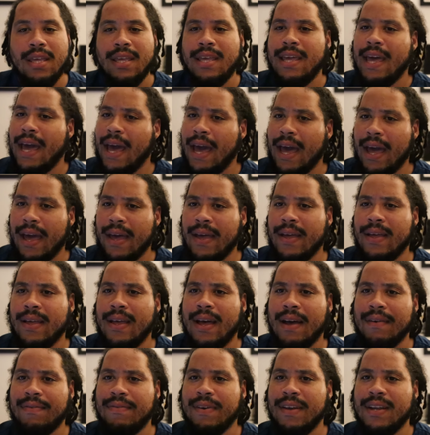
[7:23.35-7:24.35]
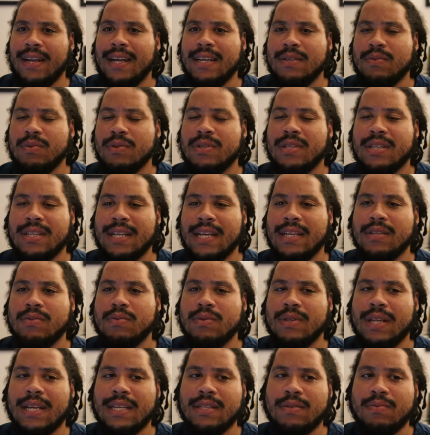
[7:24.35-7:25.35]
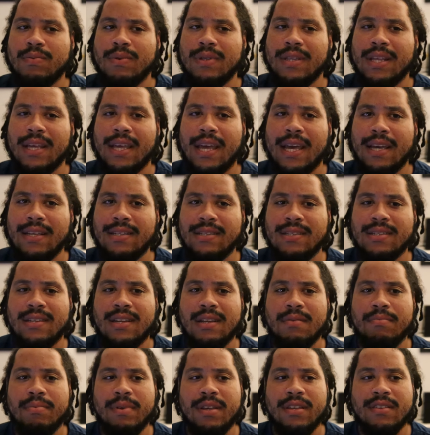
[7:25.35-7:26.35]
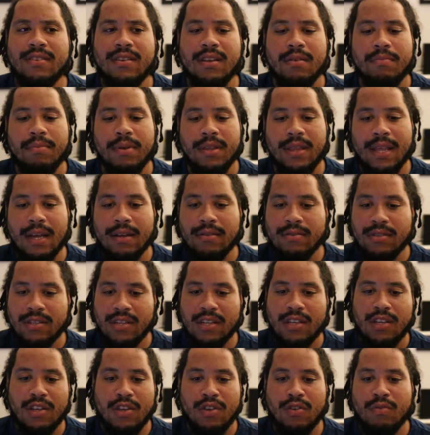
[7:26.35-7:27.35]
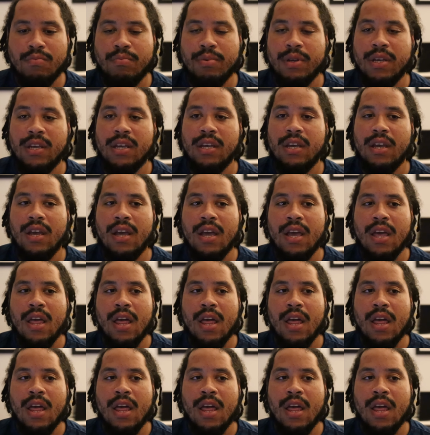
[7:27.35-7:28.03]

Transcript: yeah, I think that's what the case is going to be. It's going to be down to the QB